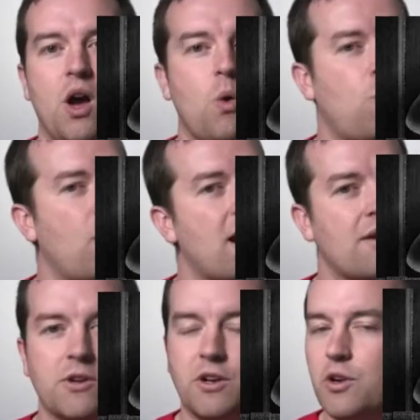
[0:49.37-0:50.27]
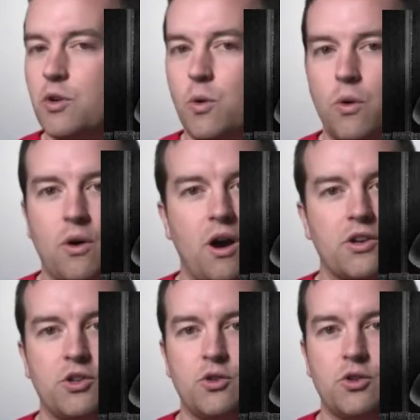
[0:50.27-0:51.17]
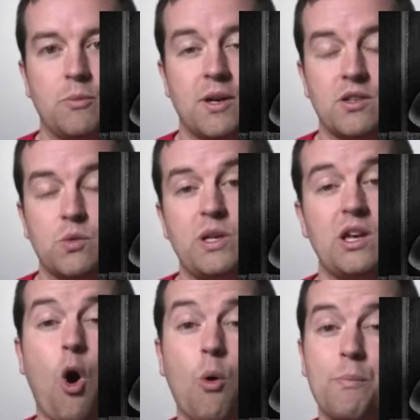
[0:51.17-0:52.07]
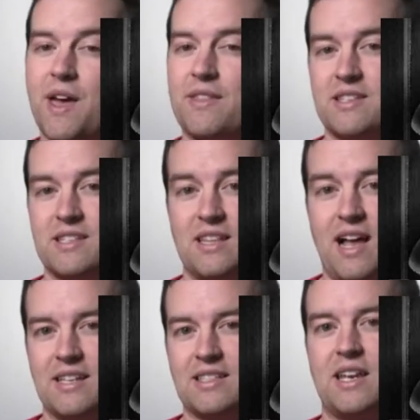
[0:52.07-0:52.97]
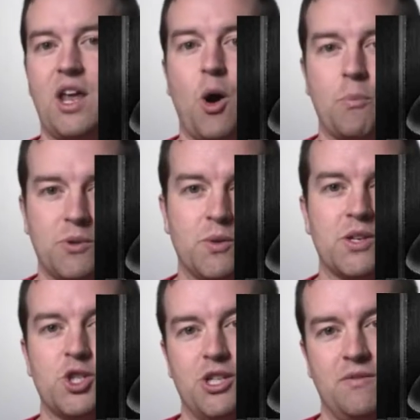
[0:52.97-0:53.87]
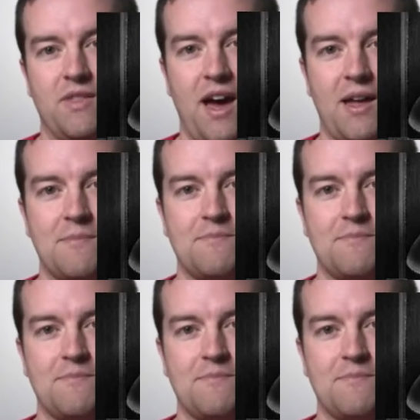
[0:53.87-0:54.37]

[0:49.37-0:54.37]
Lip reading: Whatever your goal on YouTube is, we hope that this class can help you achieve that.